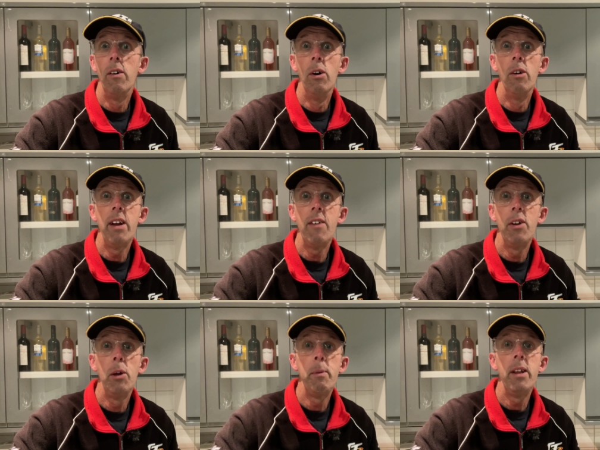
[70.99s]
or
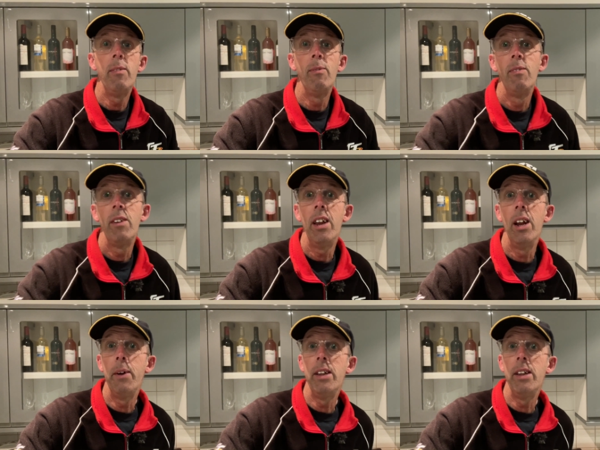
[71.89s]
even up in you know,